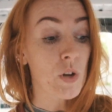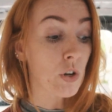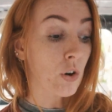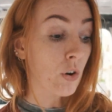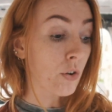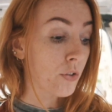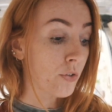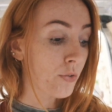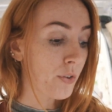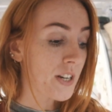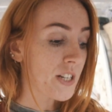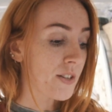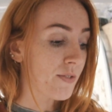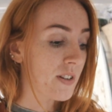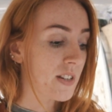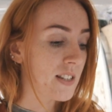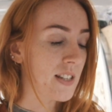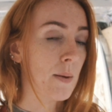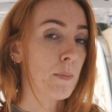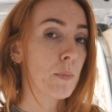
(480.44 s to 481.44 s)
we got 3
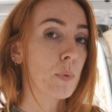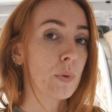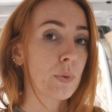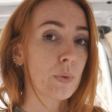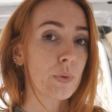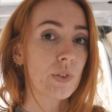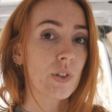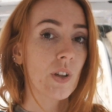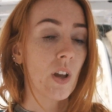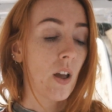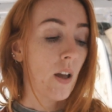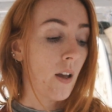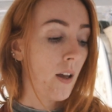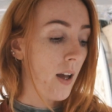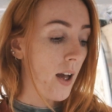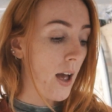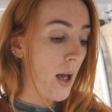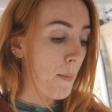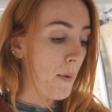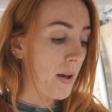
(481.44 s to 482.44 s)
different samples
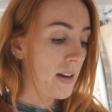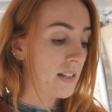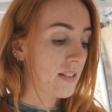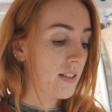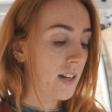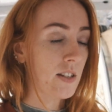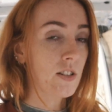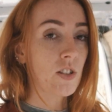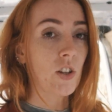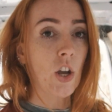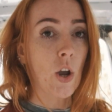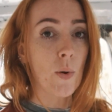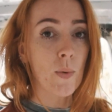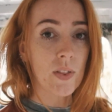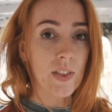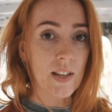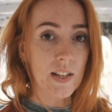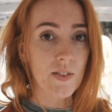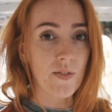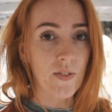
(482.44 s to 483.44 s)
and decided to go
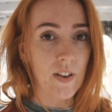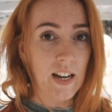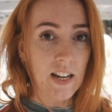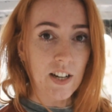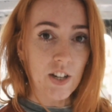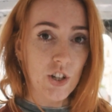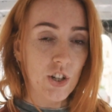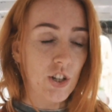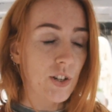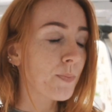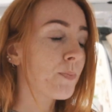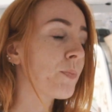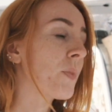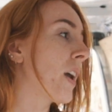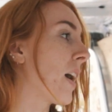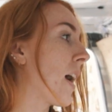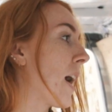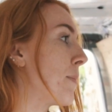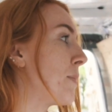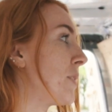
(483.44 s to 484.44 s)
with this finish.
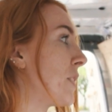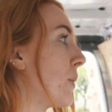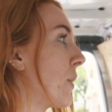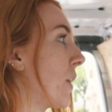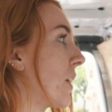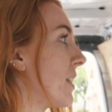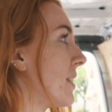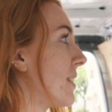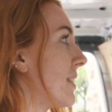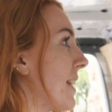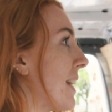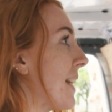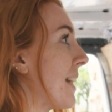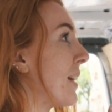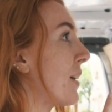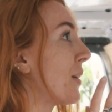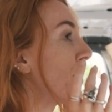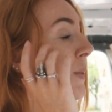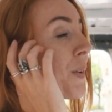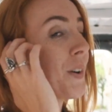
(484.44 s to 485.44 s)
So we're going to see
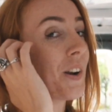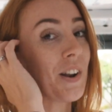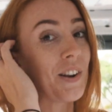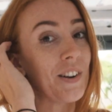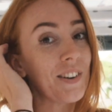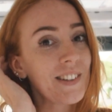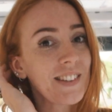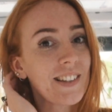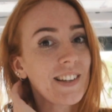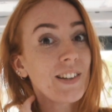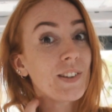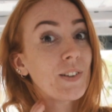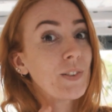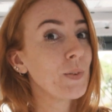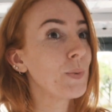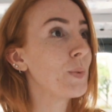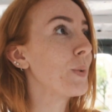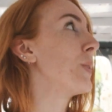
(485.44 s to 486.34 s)
what it looks like on the